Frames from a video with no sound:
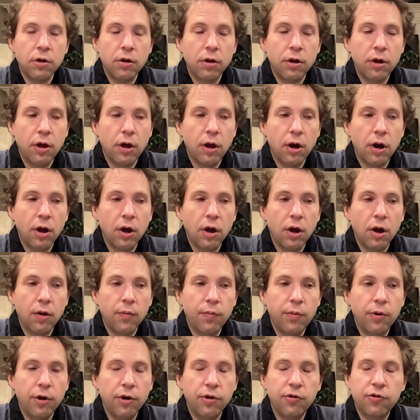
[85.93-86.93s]
And uh,
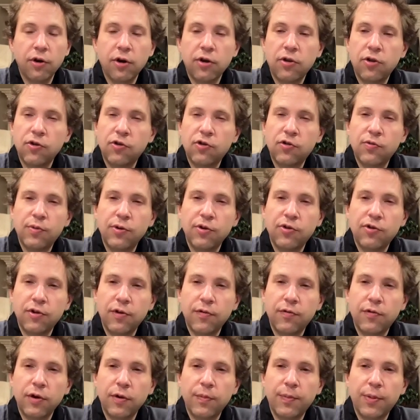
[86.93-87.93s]
but it's like this
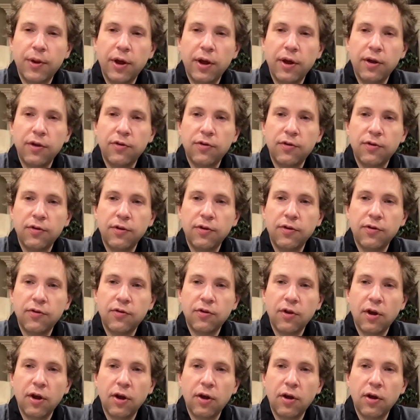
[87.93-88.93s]
specific place is
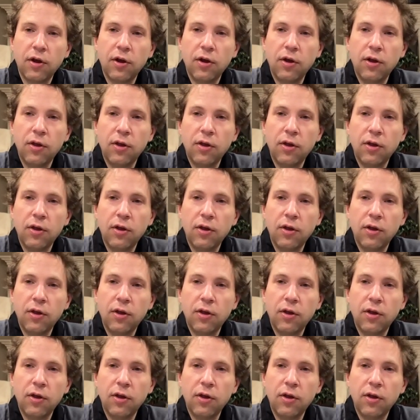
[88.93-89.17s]
like